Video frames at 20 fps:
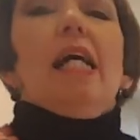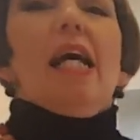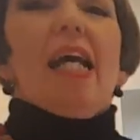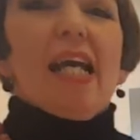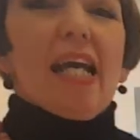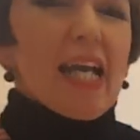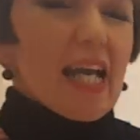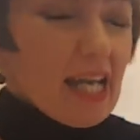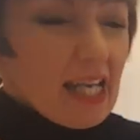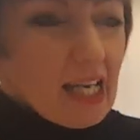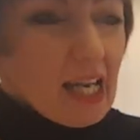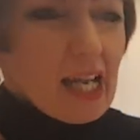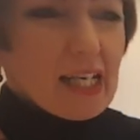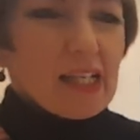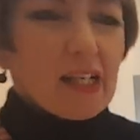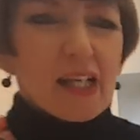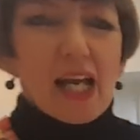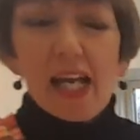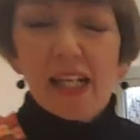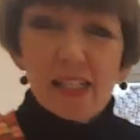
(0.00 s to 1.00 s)

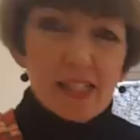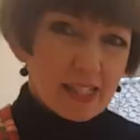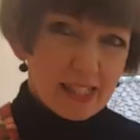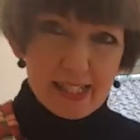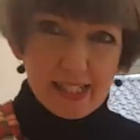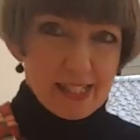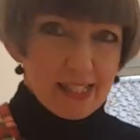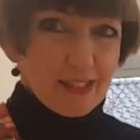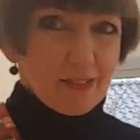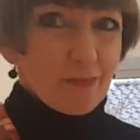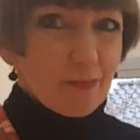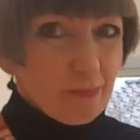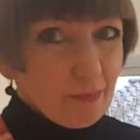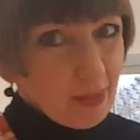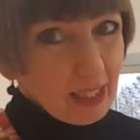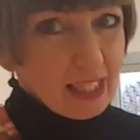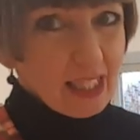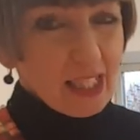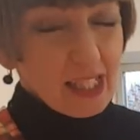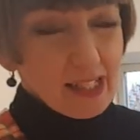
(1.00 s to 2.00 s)
and
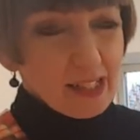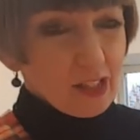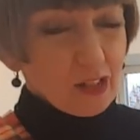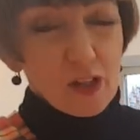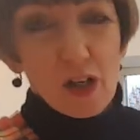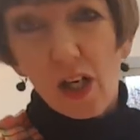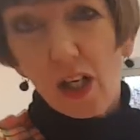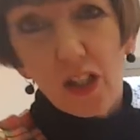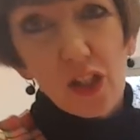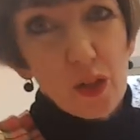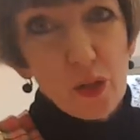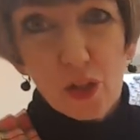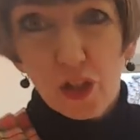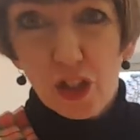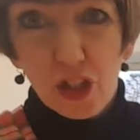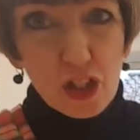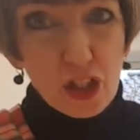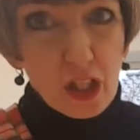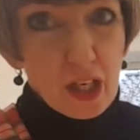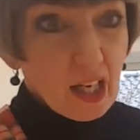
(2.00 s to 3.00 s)
my kids are not a
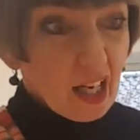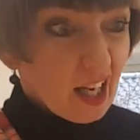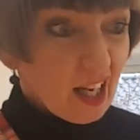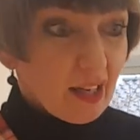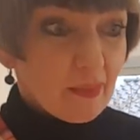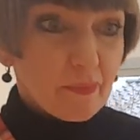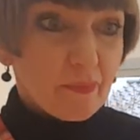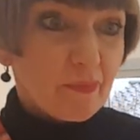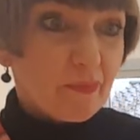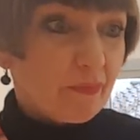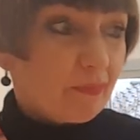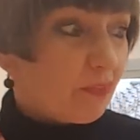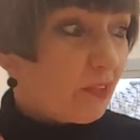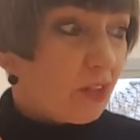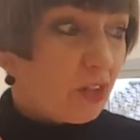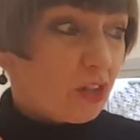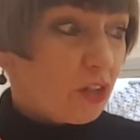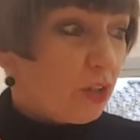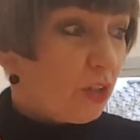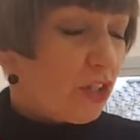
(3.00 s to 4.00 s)
huge
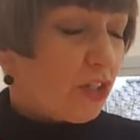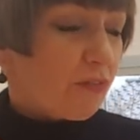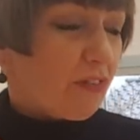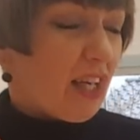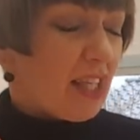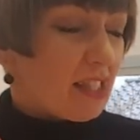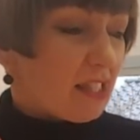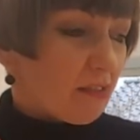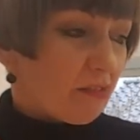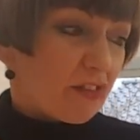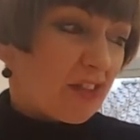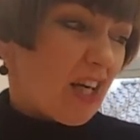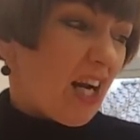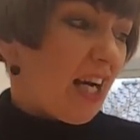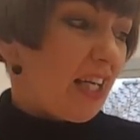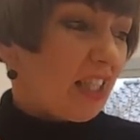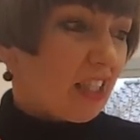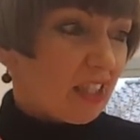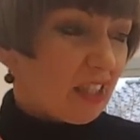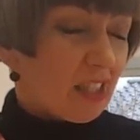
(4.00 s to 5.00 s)
fans of
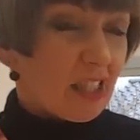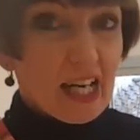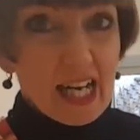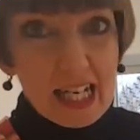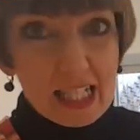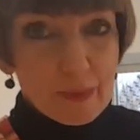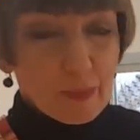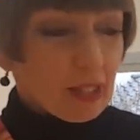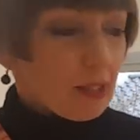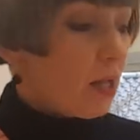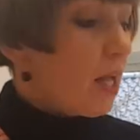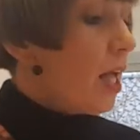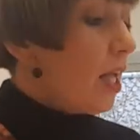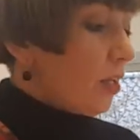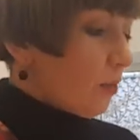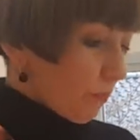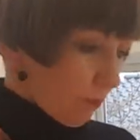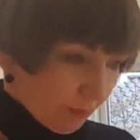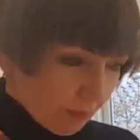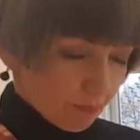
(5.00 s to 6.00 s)
cranachan anyway,
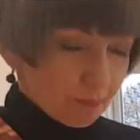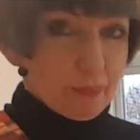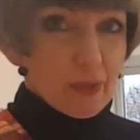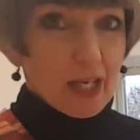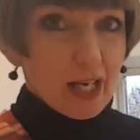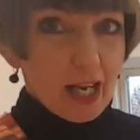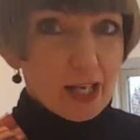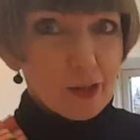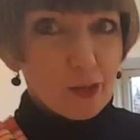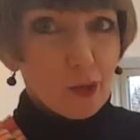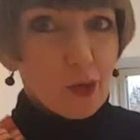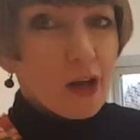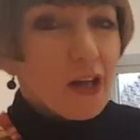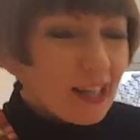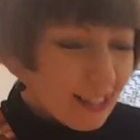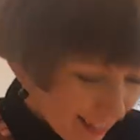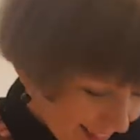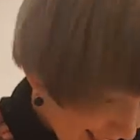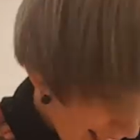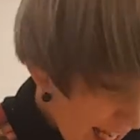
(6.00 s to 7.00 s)
but I know
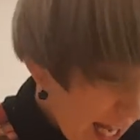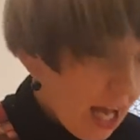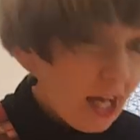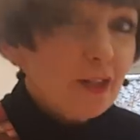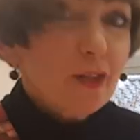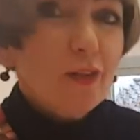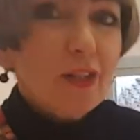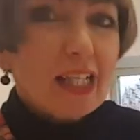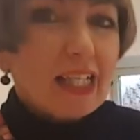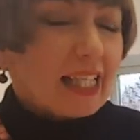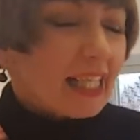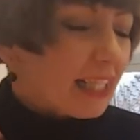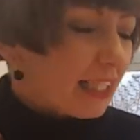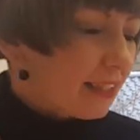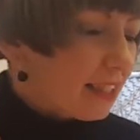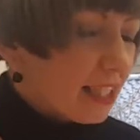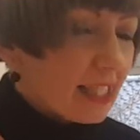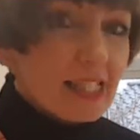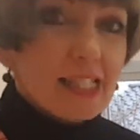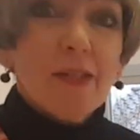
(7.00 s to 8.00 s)
they
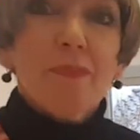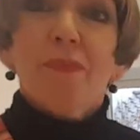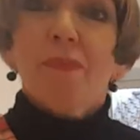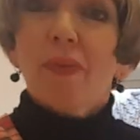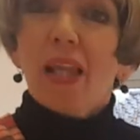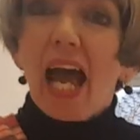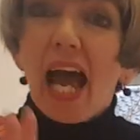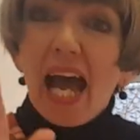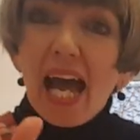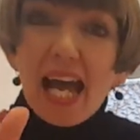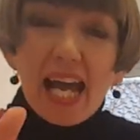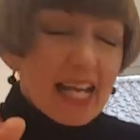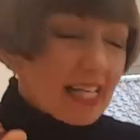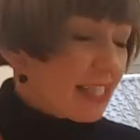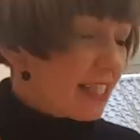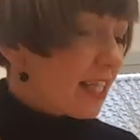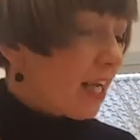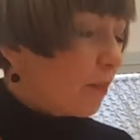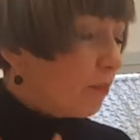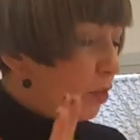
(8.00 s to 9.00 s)
like this.
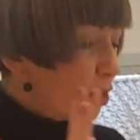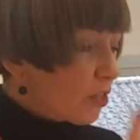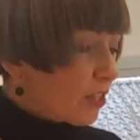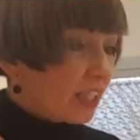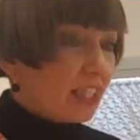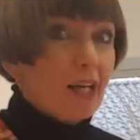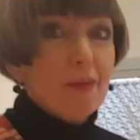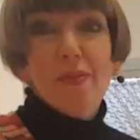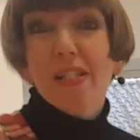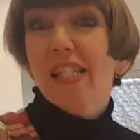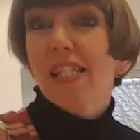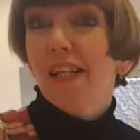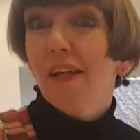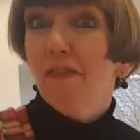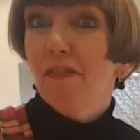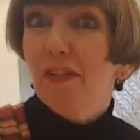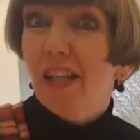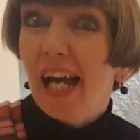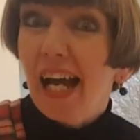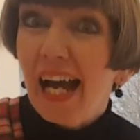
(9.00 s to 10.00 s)
And I'm using up
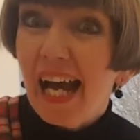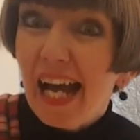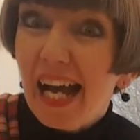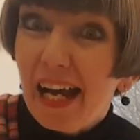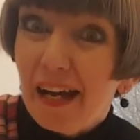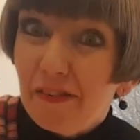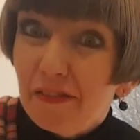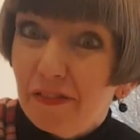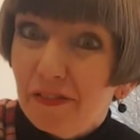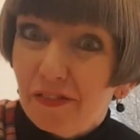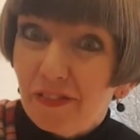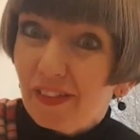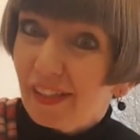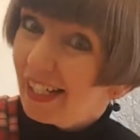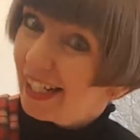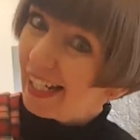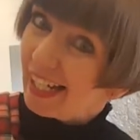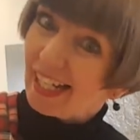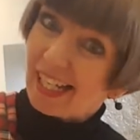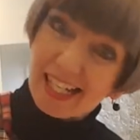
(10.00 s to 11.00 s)
stuff that I have
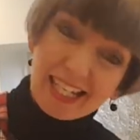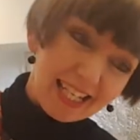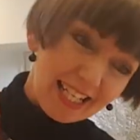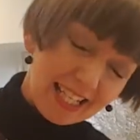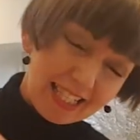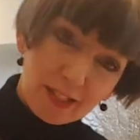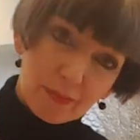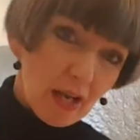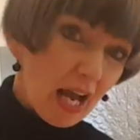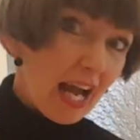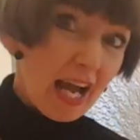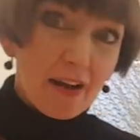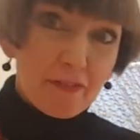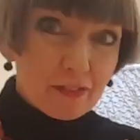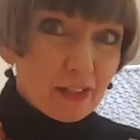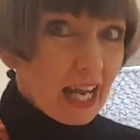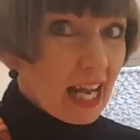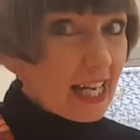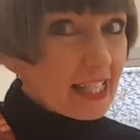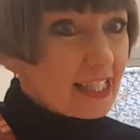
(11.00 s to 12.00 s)
I
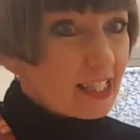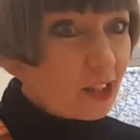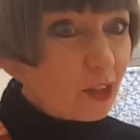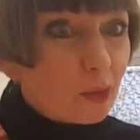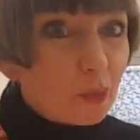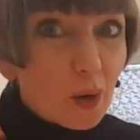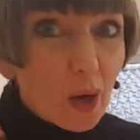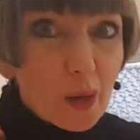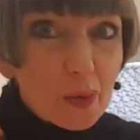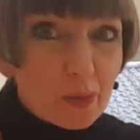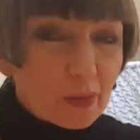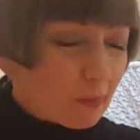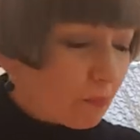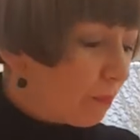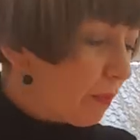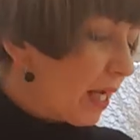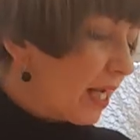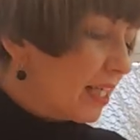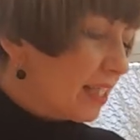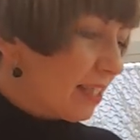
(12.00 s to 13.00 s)
haven't had to go out
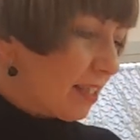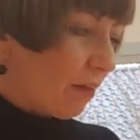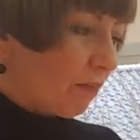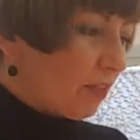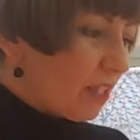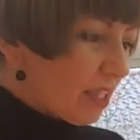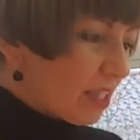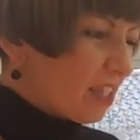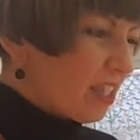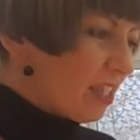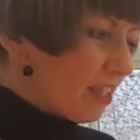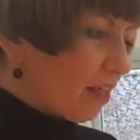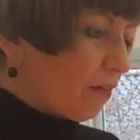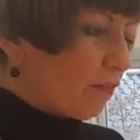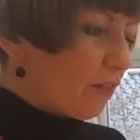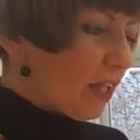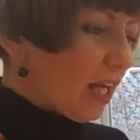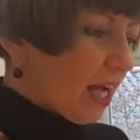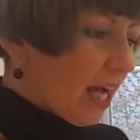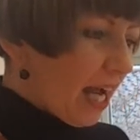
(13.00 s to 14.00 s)
and buy stuff. This is
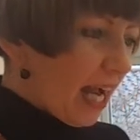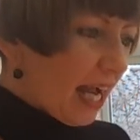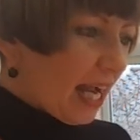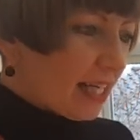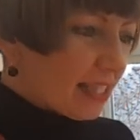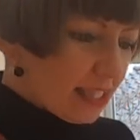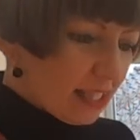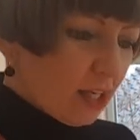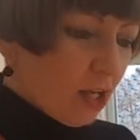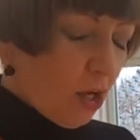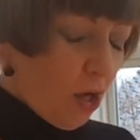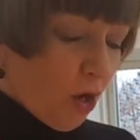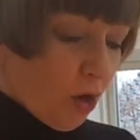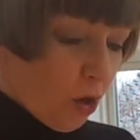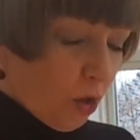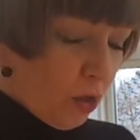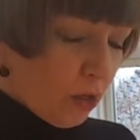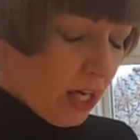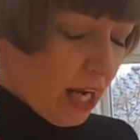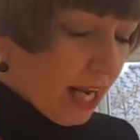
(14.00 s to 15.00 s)
stuff that I had
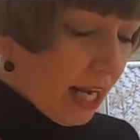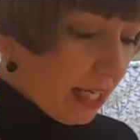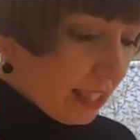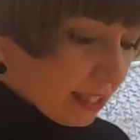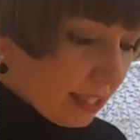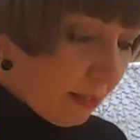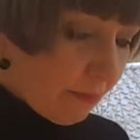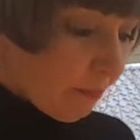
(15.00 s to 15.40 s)
on hand.